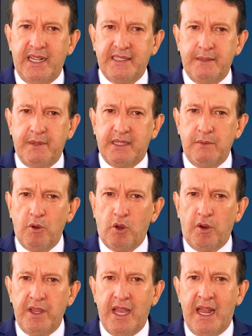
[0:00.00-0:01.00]
the greater
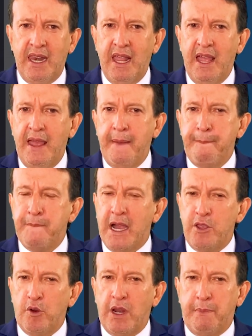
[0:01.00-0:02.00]
the flattening.
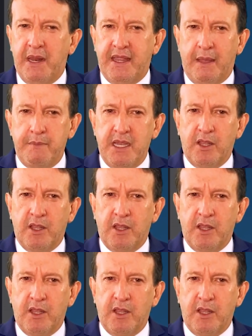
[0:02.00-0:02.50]
And the larger the